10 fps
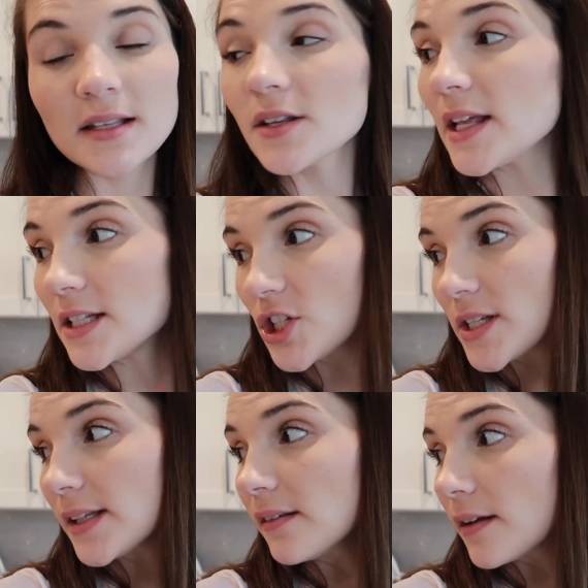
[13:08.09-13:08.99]
So that's
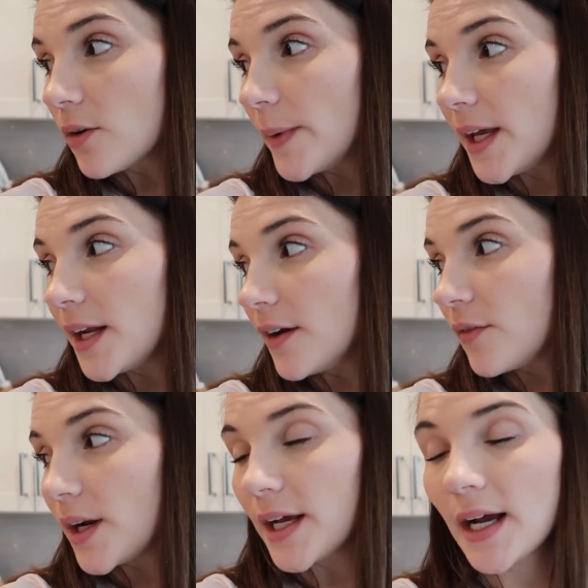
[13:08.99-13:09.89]
just a little bit of
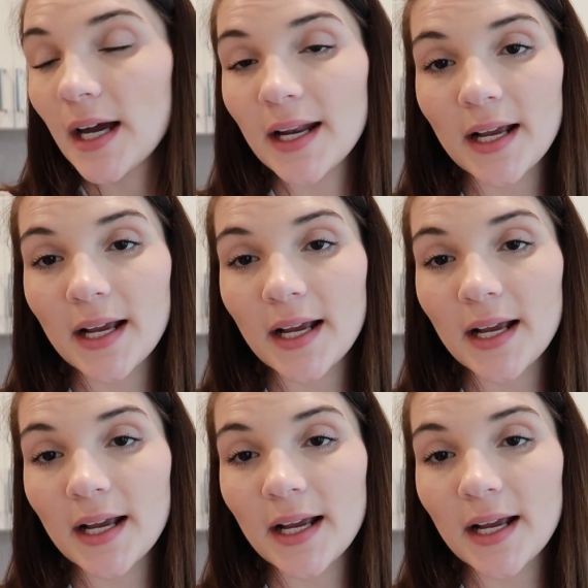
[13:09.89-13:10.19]
what I got.